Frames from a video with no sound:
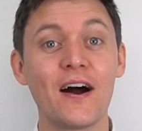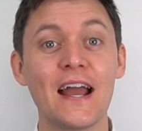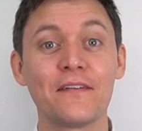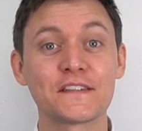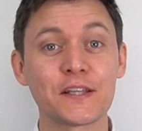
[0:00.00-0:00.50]
I
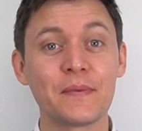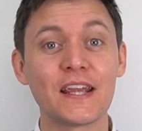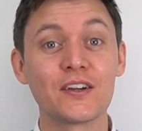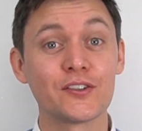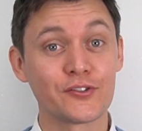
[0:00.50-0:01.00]
have some
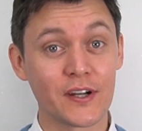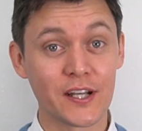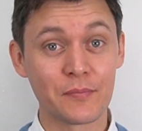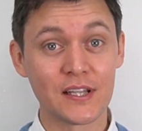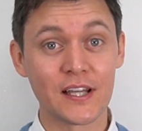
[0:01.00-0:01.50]

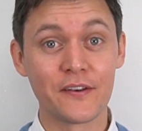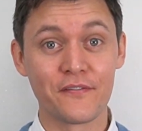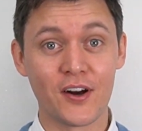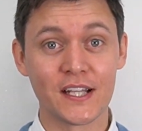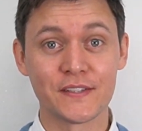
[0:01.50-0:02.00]
incredible
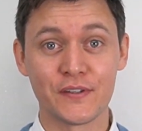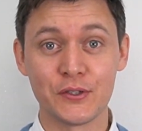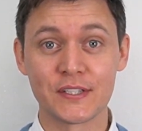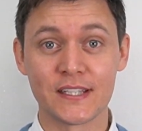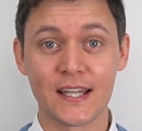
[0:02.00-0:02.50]
advice for
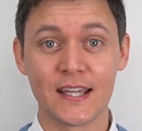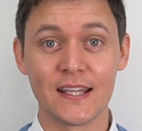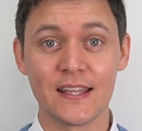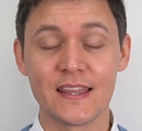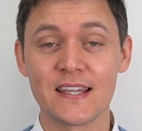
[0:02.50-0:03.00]
you
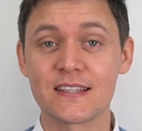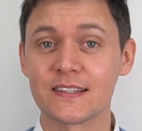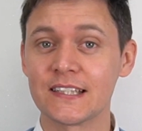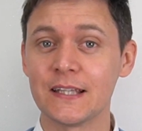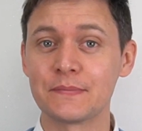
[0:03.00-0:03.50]
today. These are
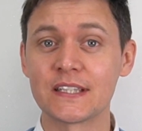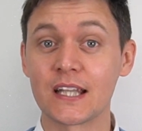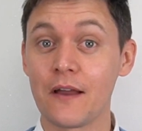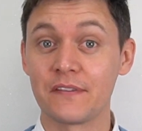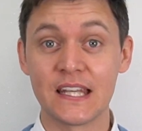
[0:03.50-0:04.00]
tips
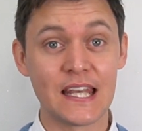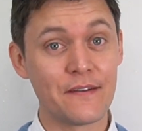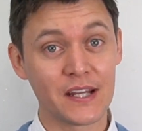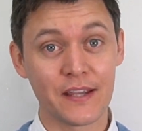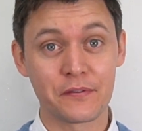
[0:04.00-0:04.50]
that I've
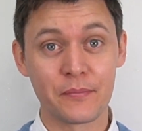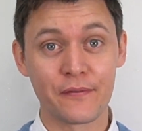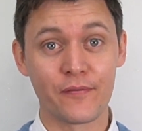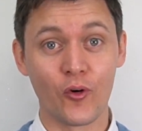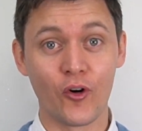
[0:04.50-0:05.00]
never given
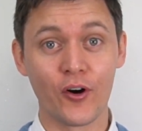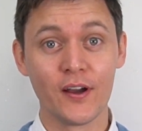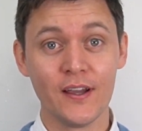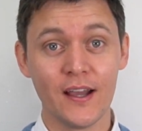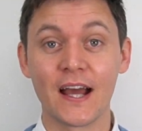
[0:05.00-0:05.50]
before
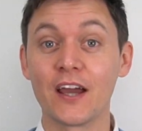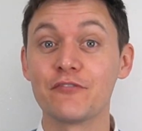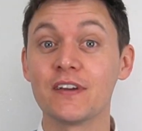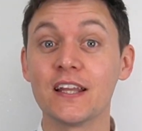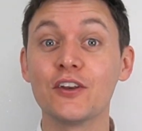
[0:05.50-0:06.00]
and I
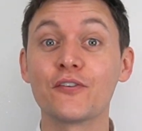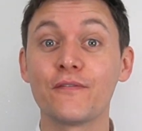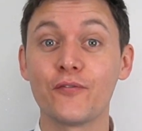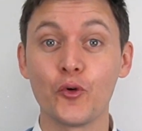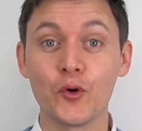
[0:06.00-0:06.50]
really look
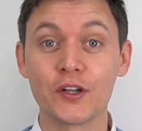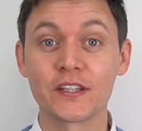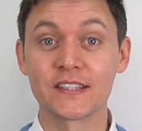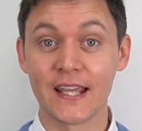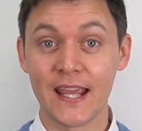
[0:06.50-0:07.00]
forward
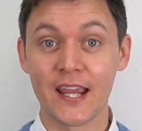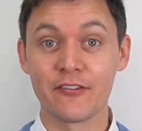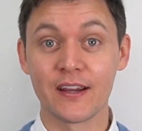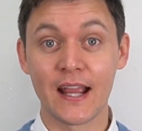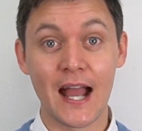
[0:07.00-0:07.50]
to
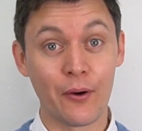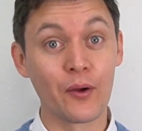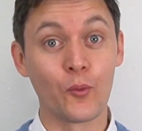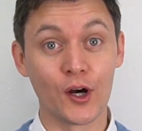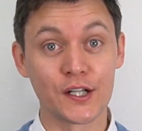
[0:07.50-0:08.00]
hearing how
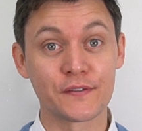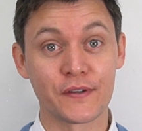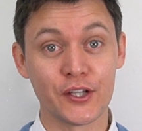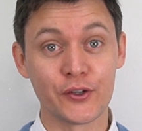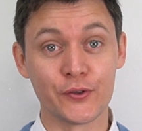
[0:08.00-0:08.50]
it works for
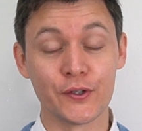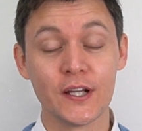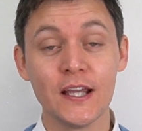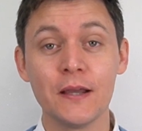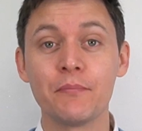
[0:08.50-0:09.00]
you.
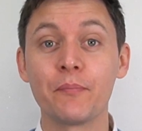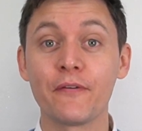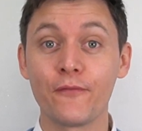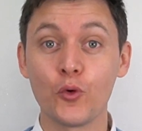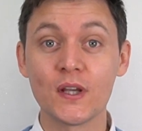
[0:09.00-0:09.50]
But
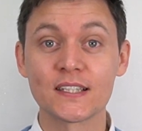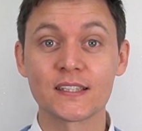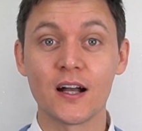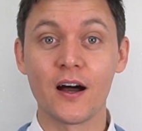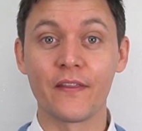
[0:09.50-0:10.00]
before we
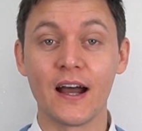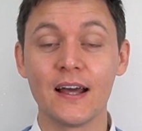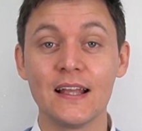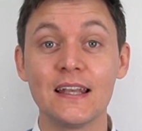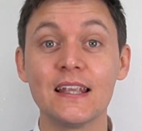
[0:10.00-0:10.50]
start
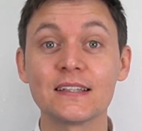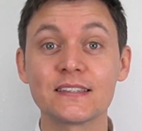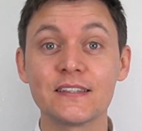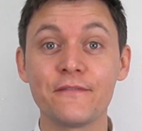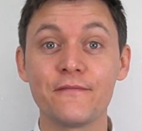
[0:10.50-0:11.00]
that,
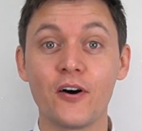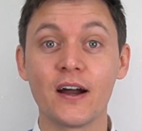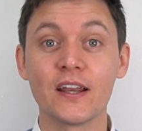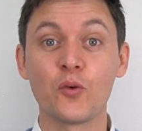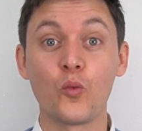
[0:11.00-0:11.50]
let's
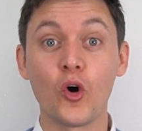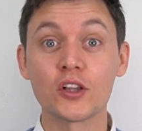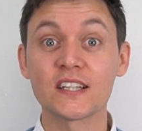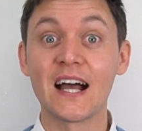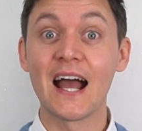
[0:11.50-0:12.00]
define
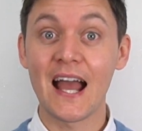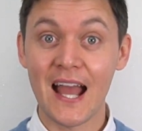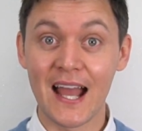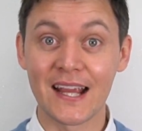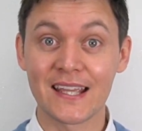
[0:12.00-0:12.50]
what a
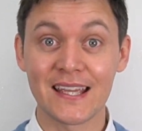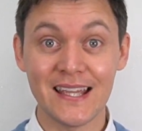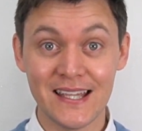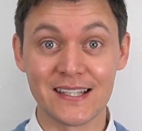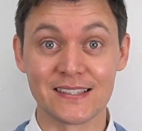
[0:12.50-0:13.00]
hack
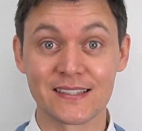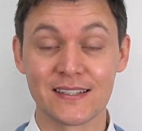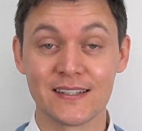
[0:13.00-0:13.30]
is.